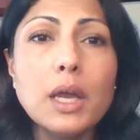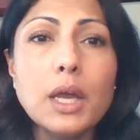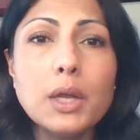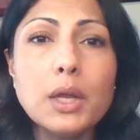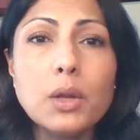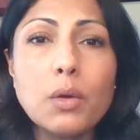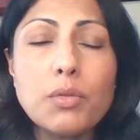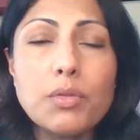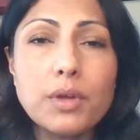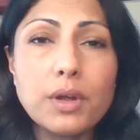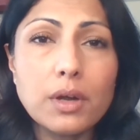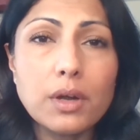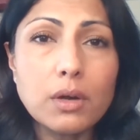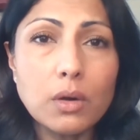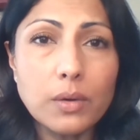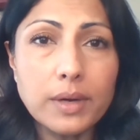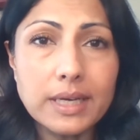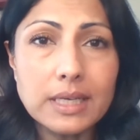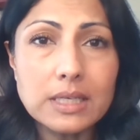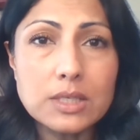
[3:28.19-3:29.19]
They're
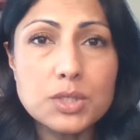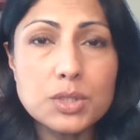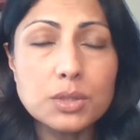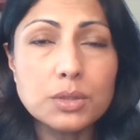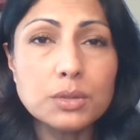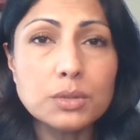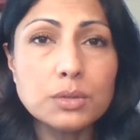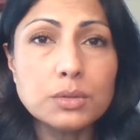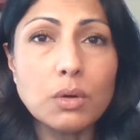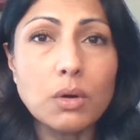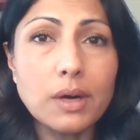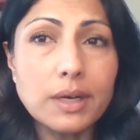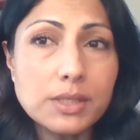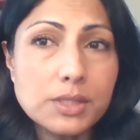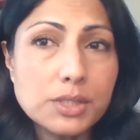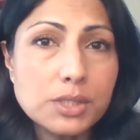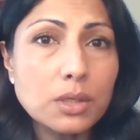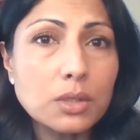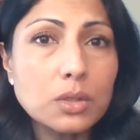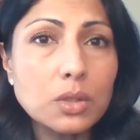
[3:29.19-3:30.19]
going to
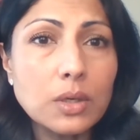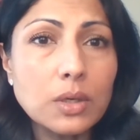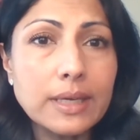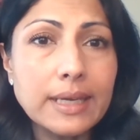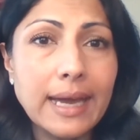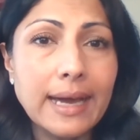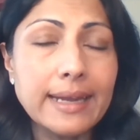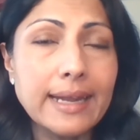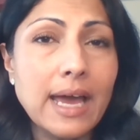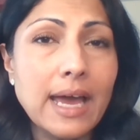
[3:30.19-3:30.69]
also look at